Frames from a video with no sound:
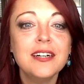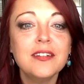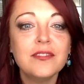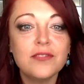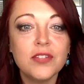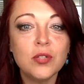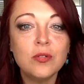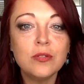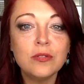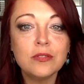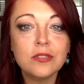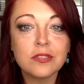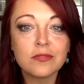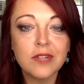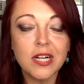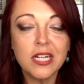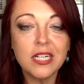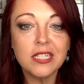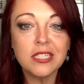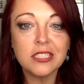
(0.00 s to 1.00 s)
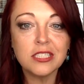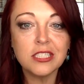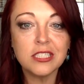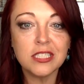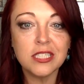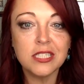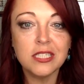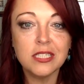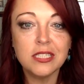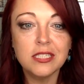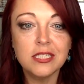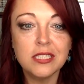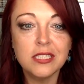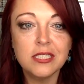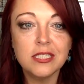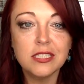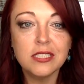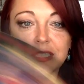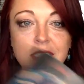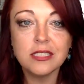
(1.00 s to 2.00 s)
Fool's rush
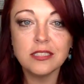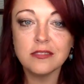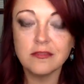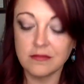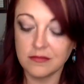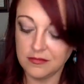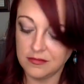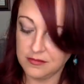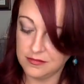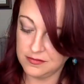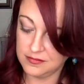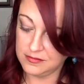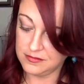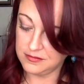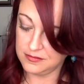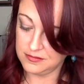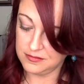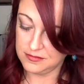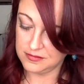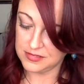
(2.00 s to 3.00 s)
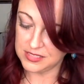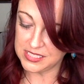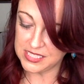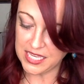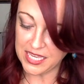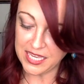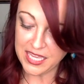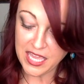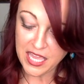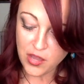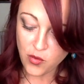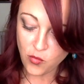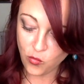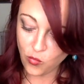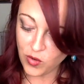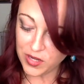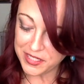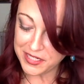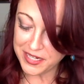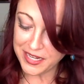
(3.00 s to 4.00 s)
in. Okay,
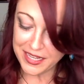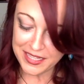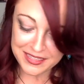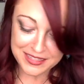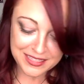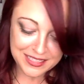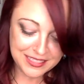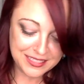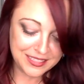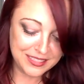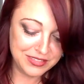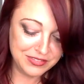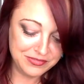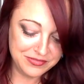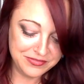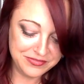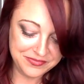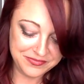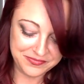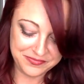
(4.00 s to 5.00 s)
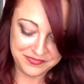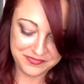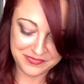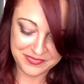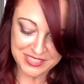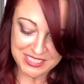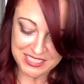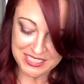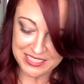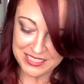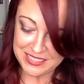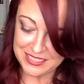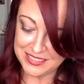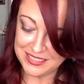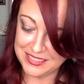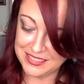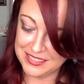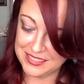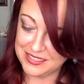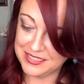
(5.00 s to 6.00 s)
what I love
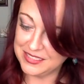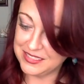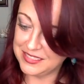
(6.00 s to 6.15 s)
is